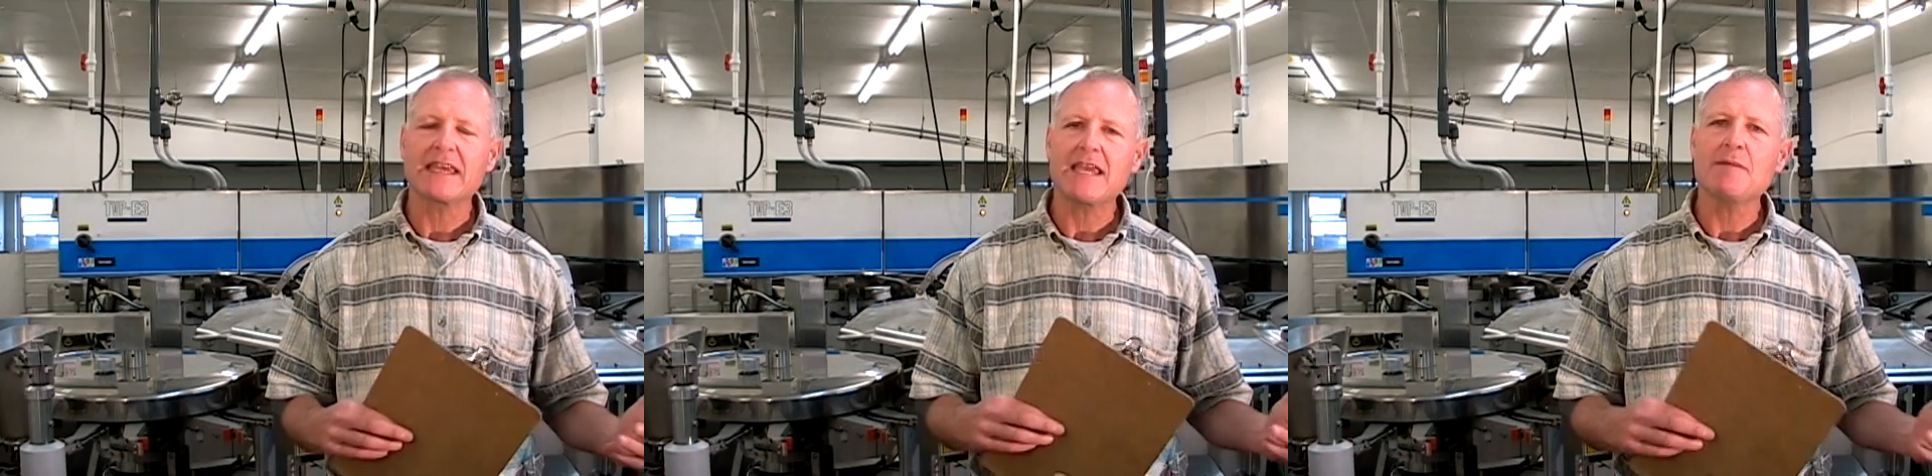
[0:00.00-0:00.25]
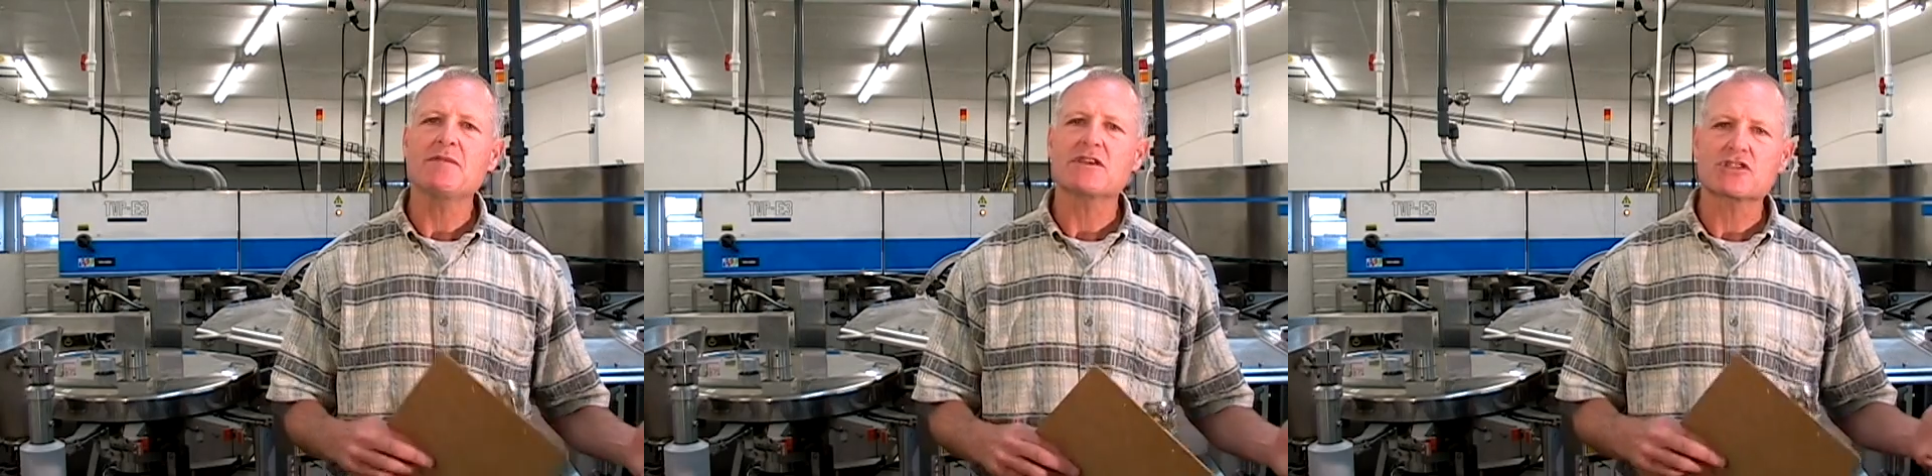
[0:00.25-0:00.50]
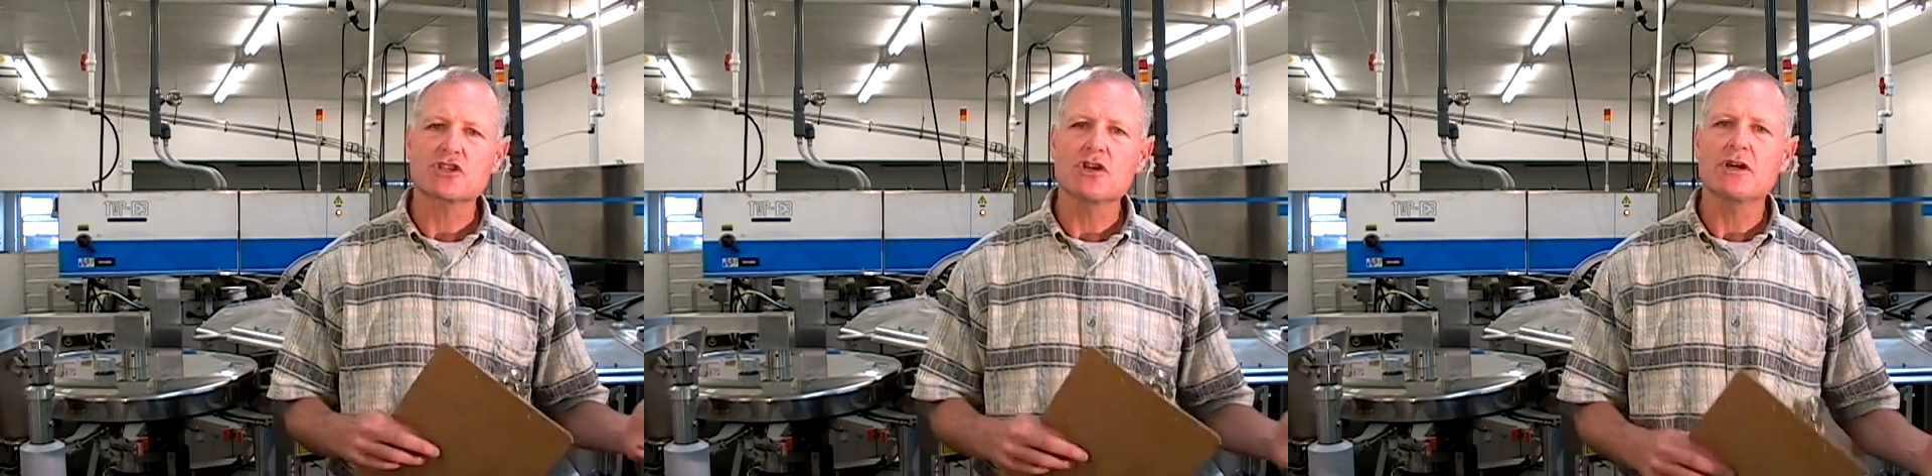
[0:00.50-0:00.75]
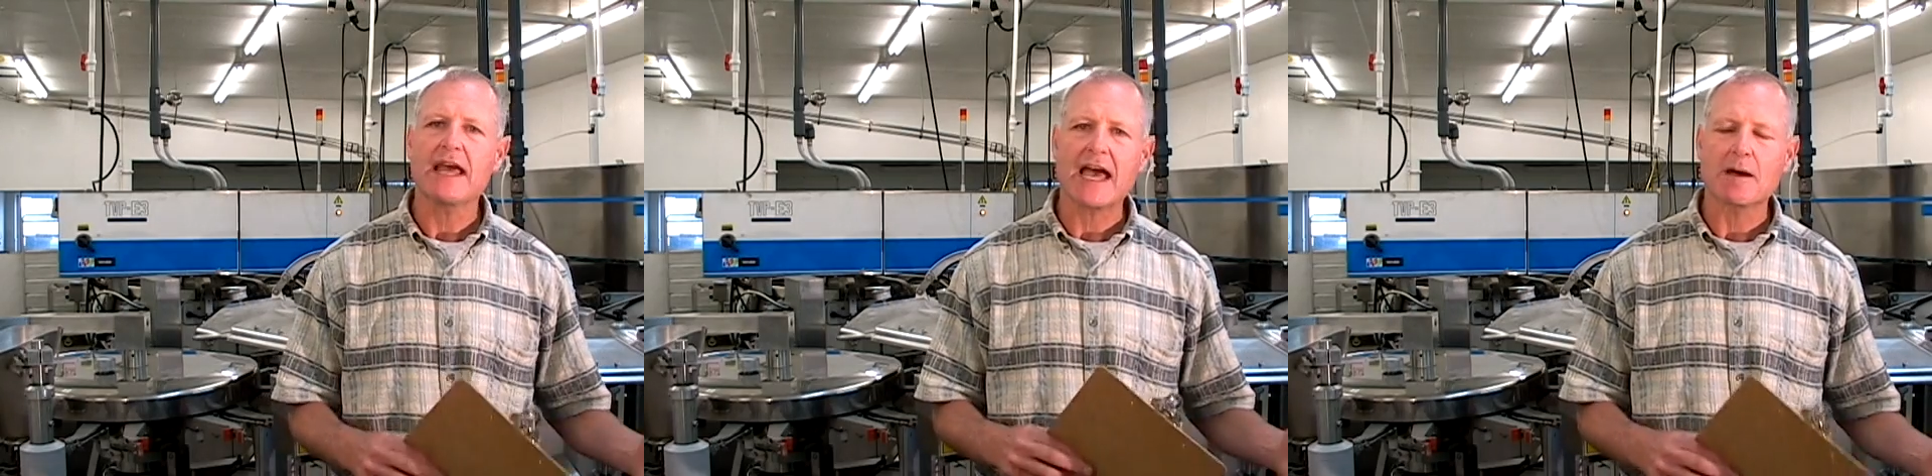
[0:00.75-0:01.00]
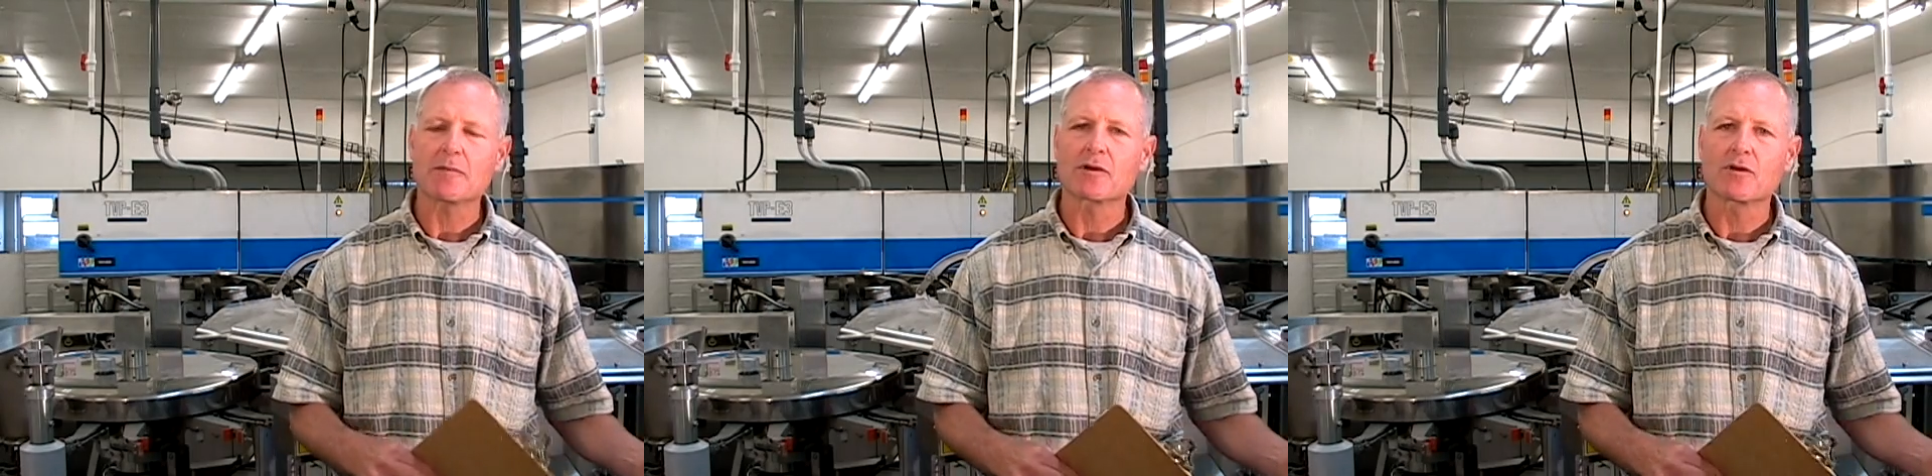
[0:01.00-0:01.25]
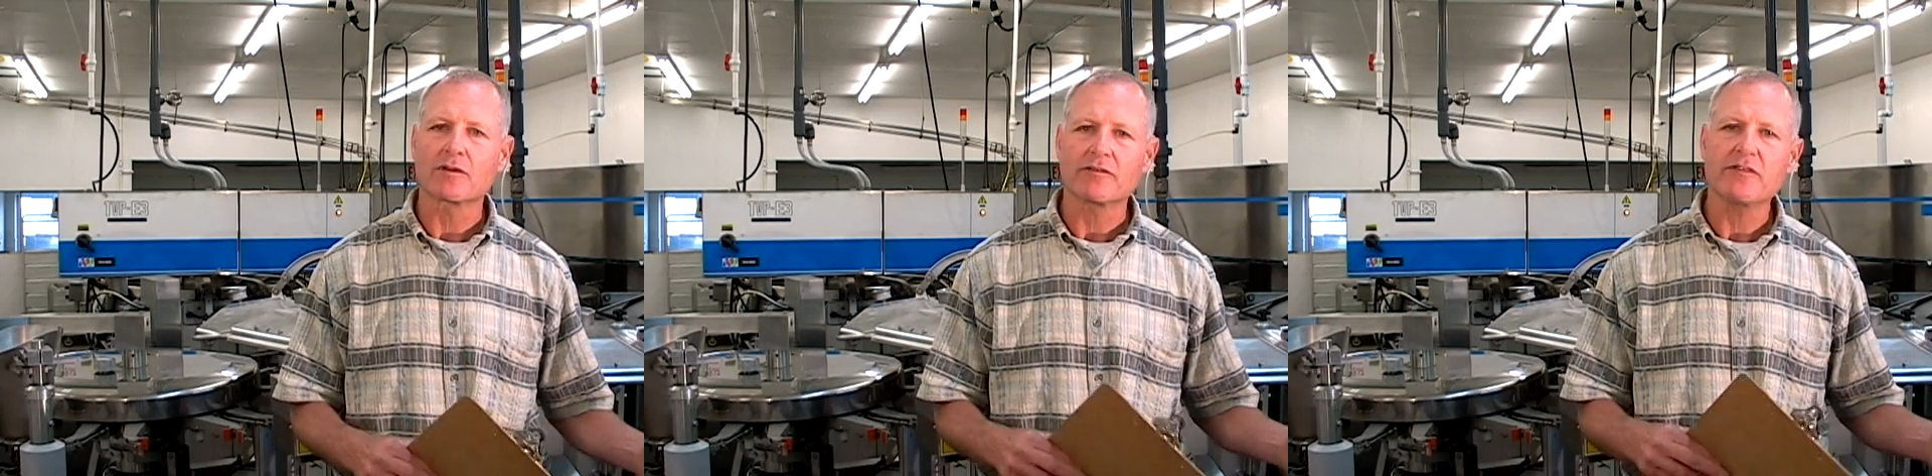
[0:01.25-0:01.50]
Keep this good
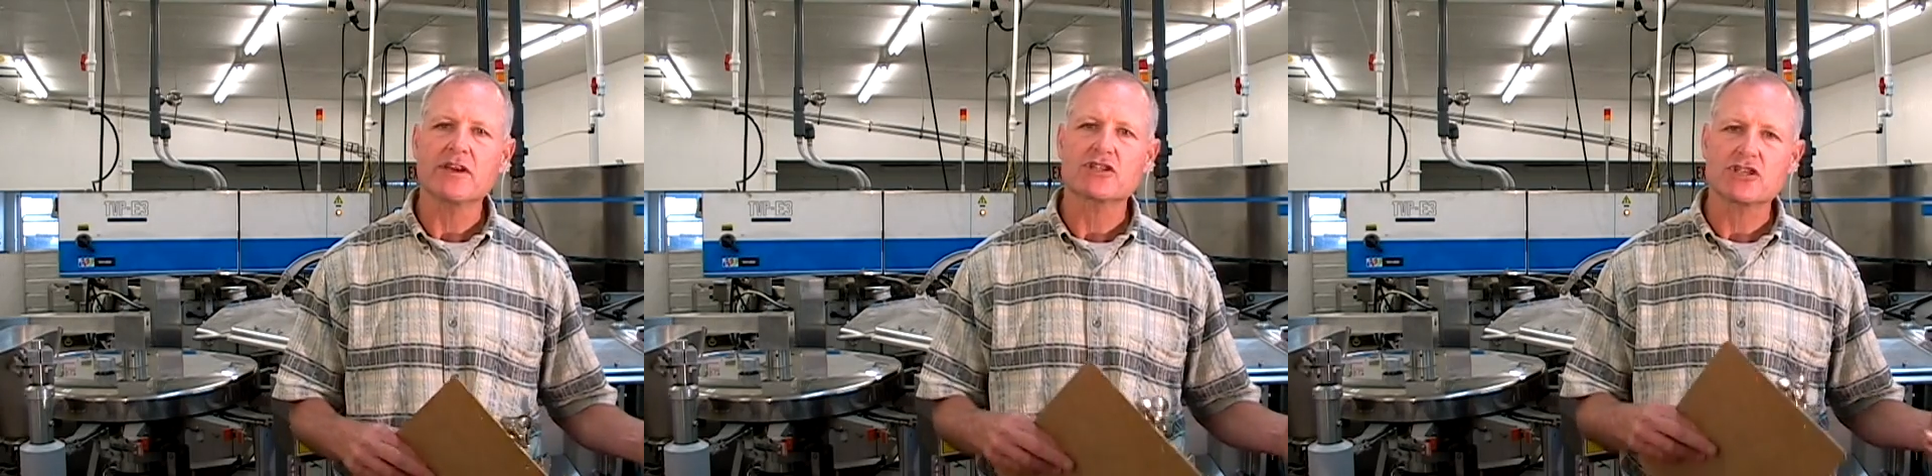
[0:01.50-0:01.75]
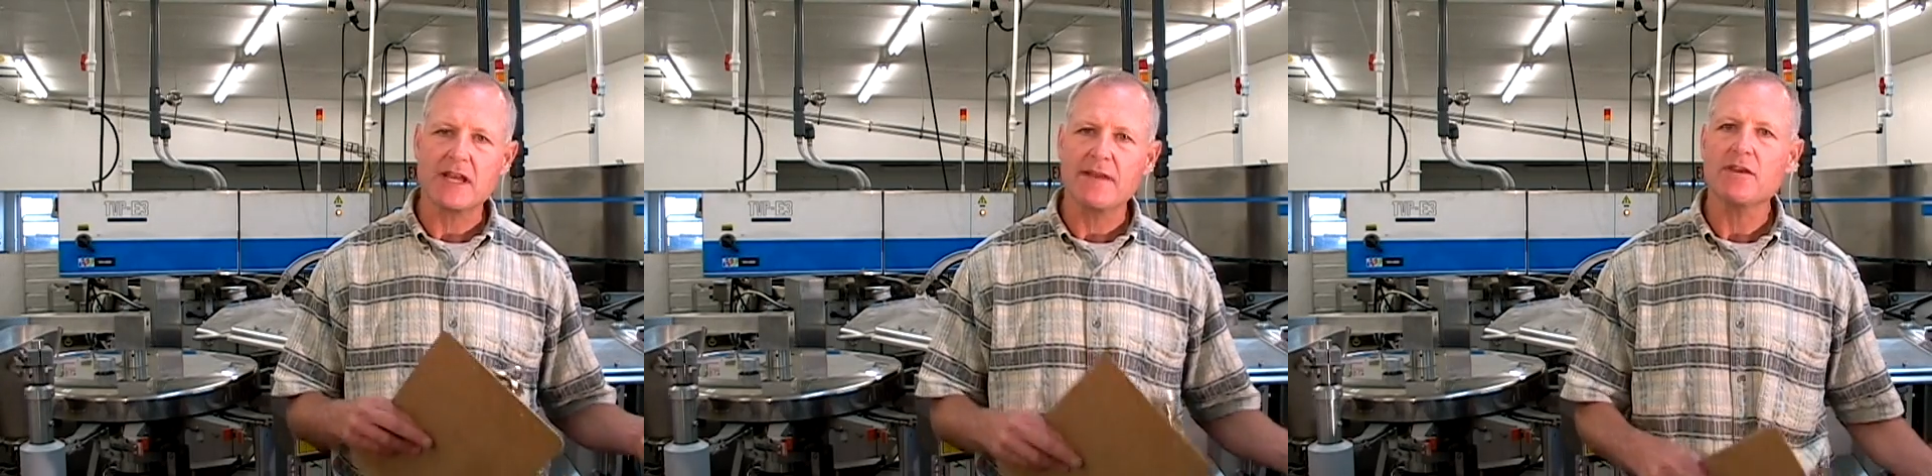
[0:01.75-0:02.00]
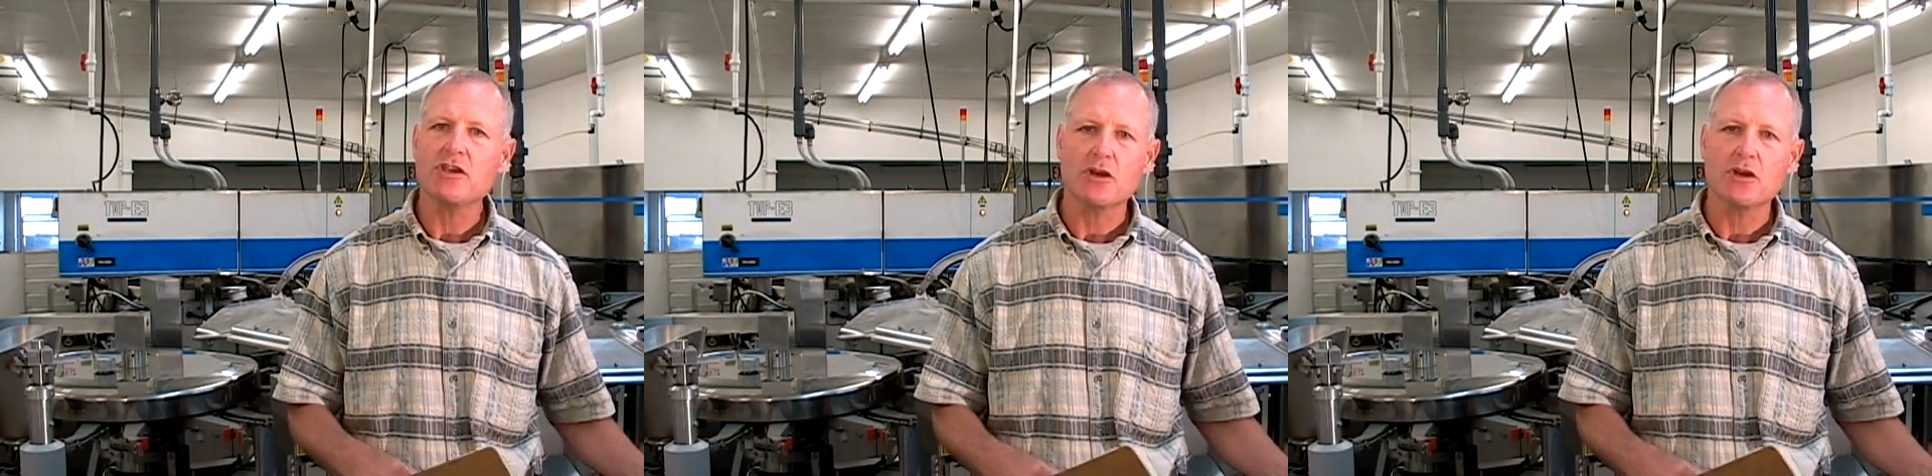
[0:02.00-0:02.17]
albacore fish in the